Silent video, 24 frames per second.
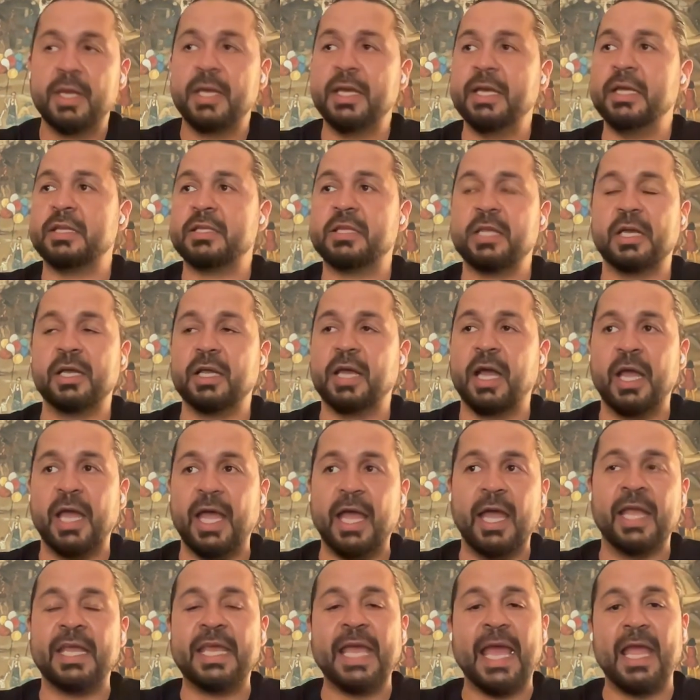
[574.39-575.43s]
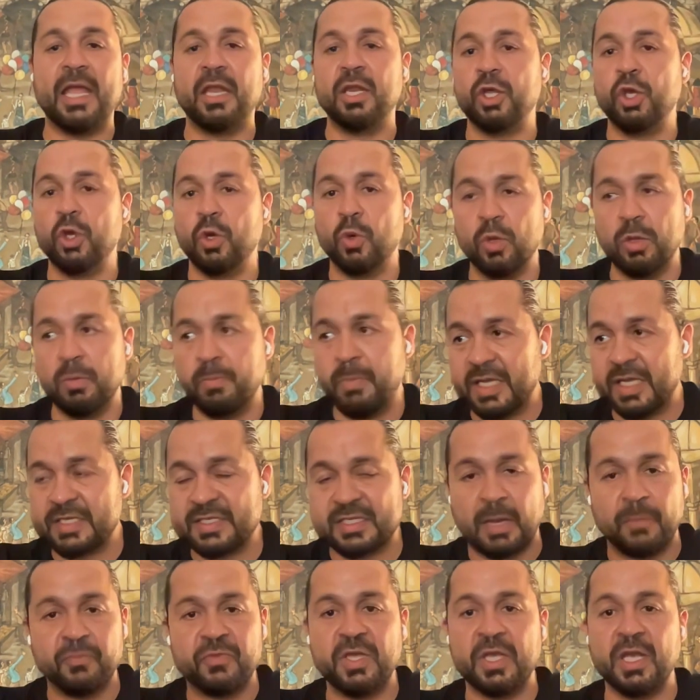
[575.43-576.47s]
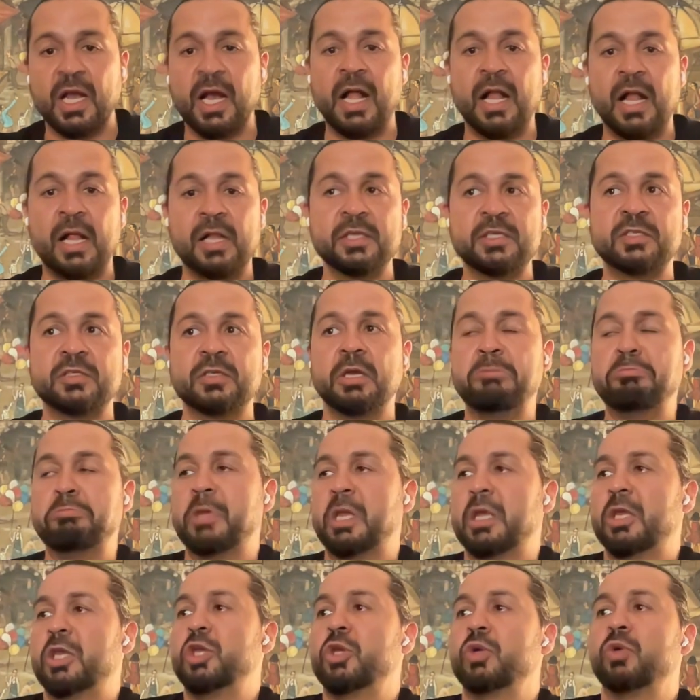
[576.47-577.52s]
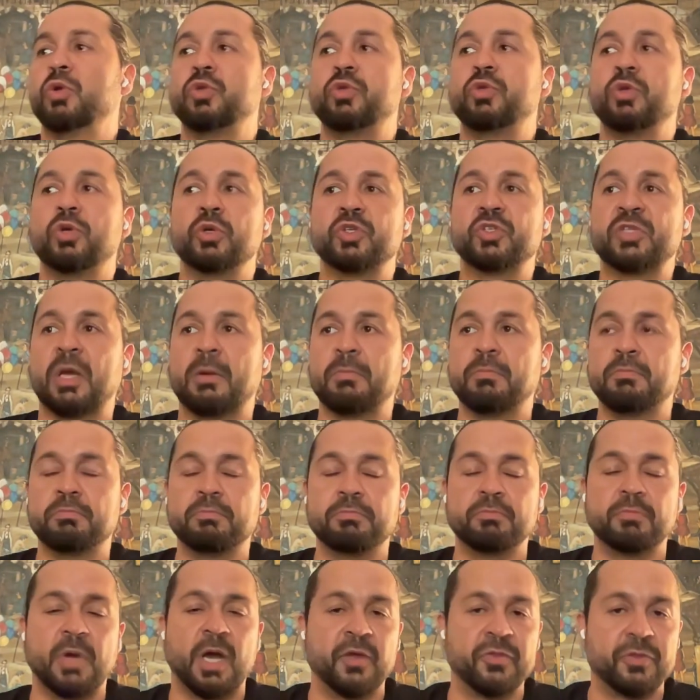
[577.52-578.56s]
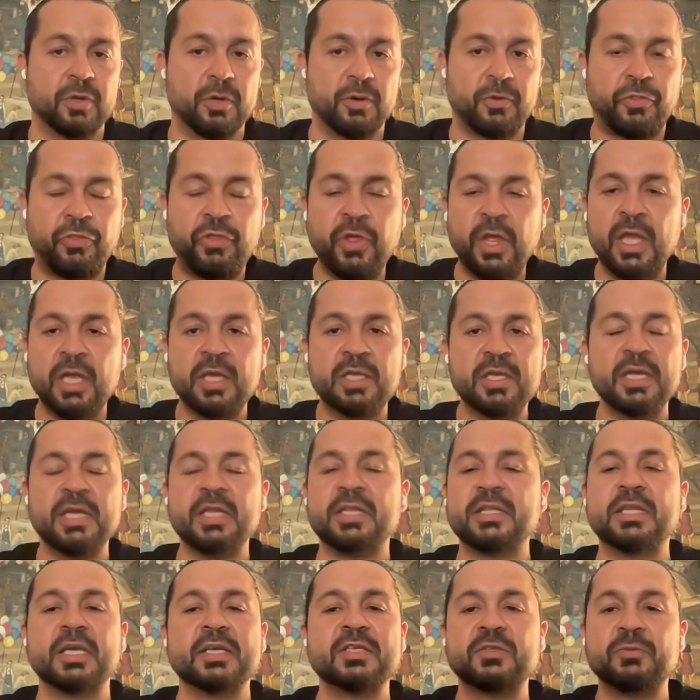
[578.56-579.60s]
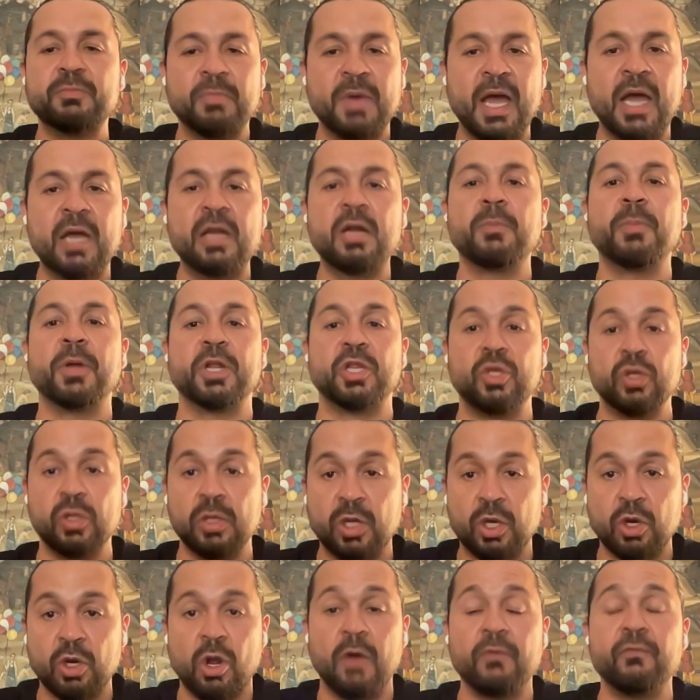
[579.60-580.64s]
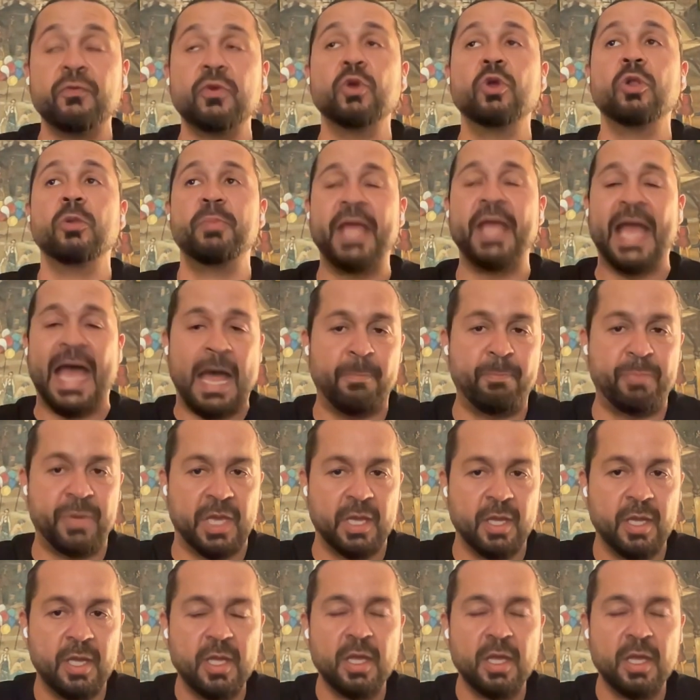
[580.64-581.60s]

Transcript: It again, you will make something else. You do some other thing. It doesn't matter, but you'll grow. You'll be happy.